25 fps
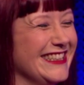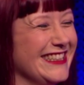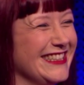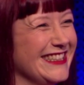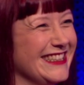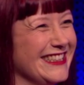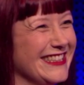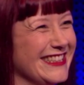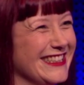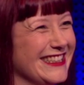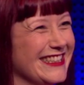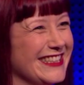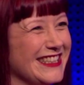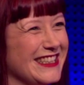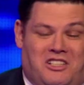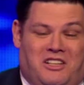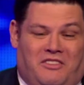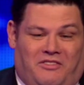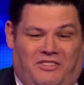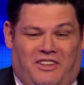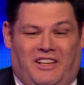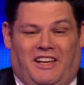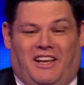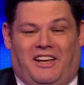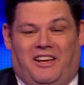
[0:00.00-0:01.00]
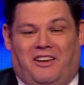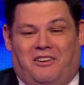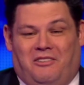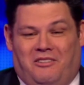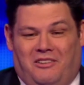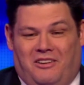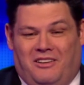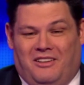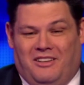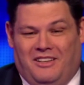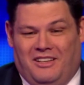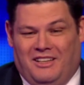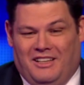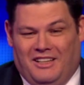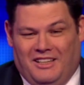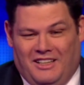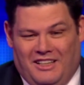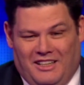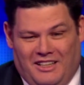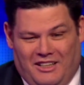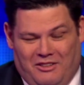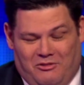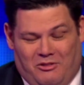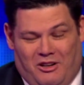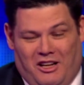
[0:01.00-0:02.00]
And unfortunately for you,
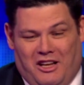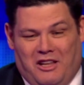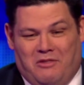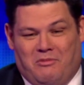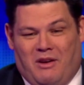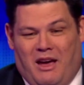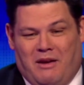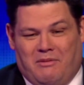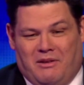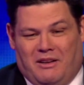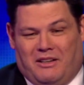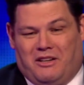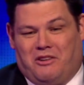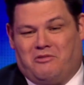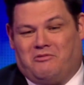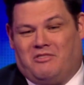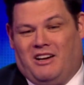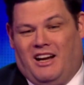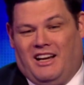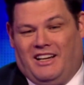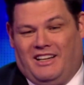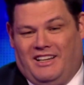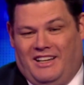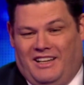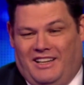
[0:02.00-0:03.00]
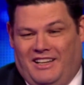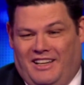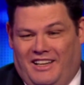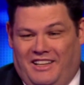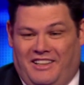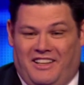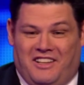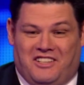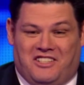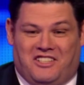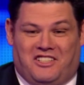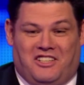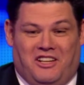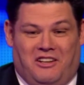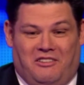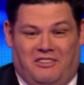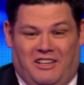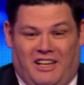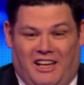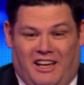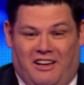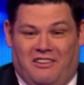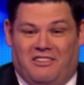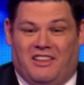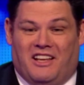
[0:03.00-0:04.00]
while you may be on a run, in this
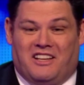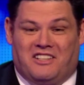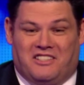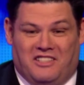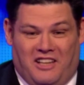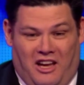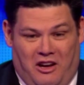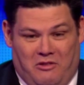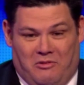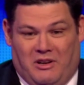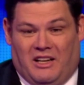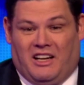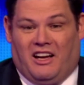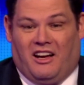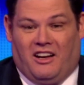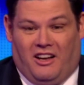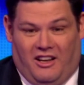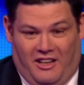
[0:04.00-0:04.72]
studio, there's nowhere to